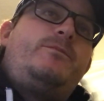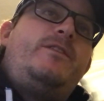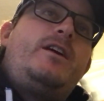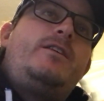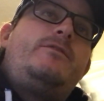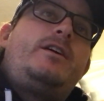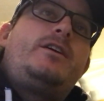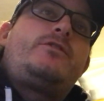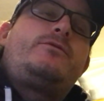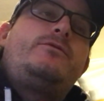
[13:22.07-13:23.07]
very
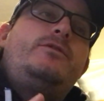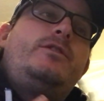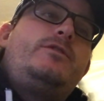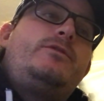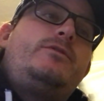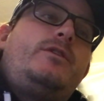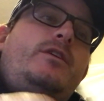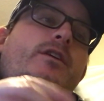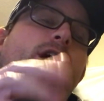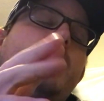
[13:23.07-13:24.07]
very.
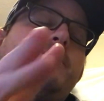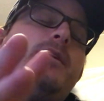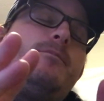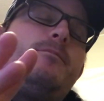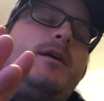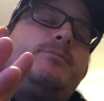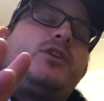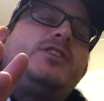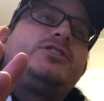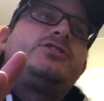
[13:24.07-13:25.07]
I my
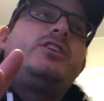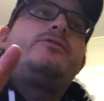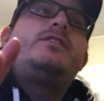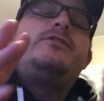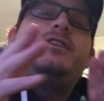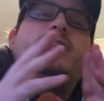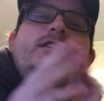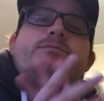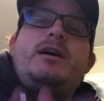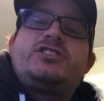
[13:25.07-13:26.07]
project stuff if
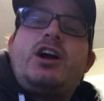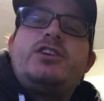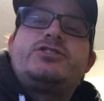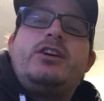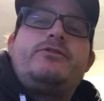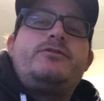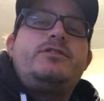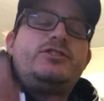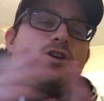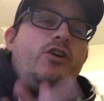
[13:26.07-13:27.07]
my Starr stuff
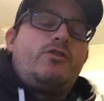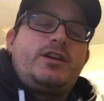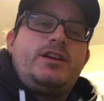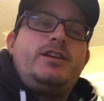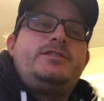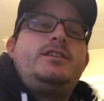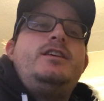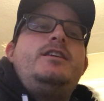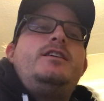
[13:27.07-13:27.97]
is all organized.